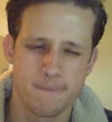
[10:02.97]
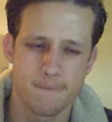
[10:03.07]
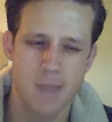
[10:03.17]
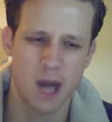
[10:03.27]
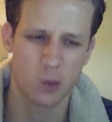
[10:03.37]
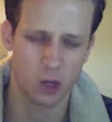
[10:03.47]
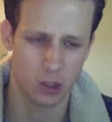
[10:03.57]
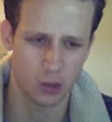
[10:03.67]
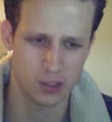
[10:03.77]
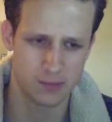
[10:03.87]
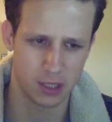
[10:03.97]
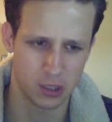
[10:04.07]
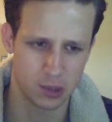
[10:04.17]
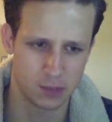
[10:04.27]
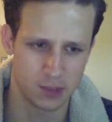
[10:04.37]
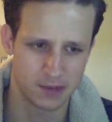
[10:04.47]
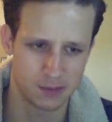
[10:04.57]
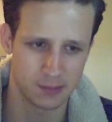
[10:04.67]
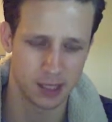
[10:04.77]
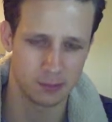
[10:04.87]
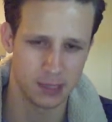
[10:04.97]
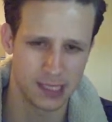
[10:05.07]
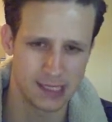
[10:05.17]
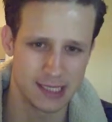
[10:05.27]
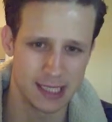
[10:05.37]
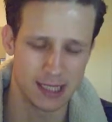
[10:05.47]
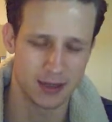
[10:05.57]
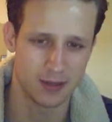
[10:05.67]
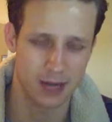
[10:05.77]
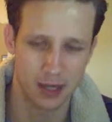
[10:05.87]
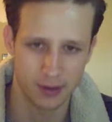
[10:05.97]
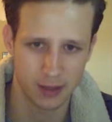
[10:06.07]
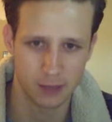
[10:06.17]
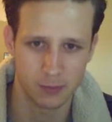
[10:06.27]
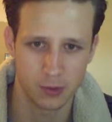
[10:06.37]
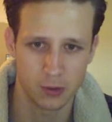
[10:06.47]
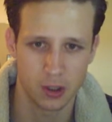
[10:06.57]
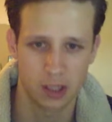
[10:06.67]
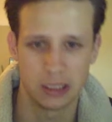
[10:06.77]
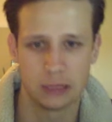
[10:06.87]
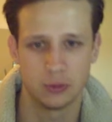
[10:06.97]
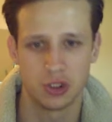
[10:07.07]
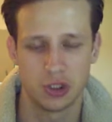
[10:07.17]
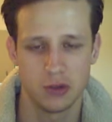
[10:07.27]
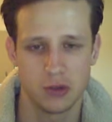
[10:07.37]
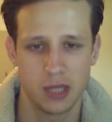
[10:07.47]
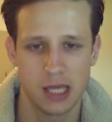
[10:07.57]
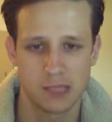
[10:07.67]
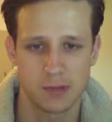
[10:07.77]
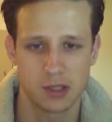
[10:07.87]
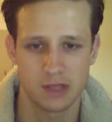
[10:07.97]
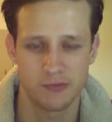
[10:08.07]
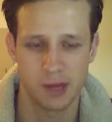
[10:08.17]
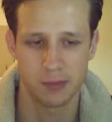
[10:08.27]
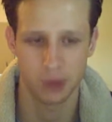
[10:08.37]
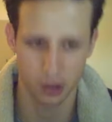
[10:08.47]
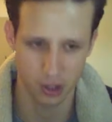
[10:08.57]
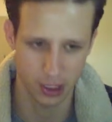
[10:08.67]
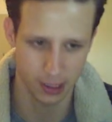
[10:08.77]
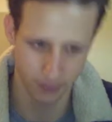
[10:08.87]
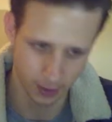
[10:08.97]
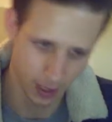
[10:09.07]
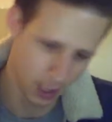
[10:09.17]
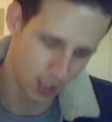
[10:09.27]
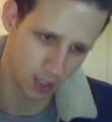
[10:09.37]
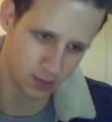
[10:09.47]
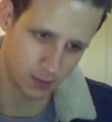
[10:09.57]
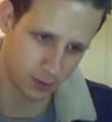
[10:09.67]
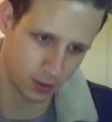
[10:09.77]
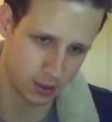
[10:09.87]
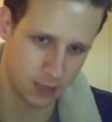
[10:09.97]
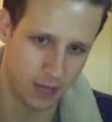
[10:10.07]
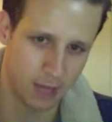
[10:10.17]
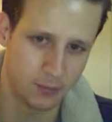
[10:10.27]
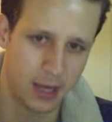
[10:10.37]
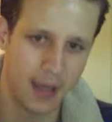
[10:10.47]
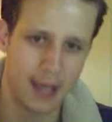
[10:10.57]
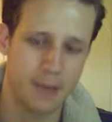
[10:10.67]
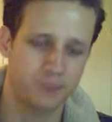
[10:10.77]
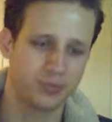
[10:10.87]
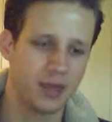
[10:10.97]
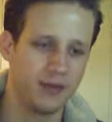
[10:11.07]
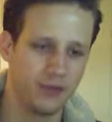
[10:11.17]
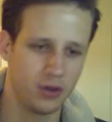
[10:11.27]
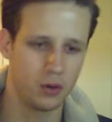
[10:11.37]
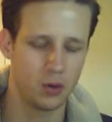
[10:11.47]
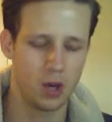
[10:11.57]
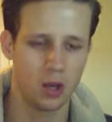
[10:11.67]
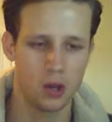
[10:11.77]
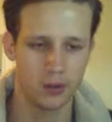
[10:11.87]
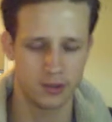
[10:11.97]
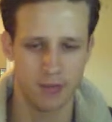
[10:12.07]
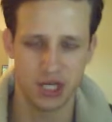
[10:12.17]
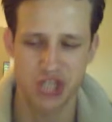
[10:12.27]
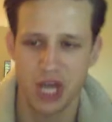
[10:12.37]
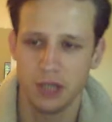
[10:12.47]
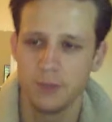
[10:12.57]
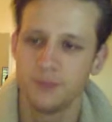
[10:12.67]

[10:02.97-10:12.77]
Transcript: I don't want to go into my YouTube because there might be data there that I'm not allowed to show you guys because of my partnership. So I'm not going to do that. But if you go into my channel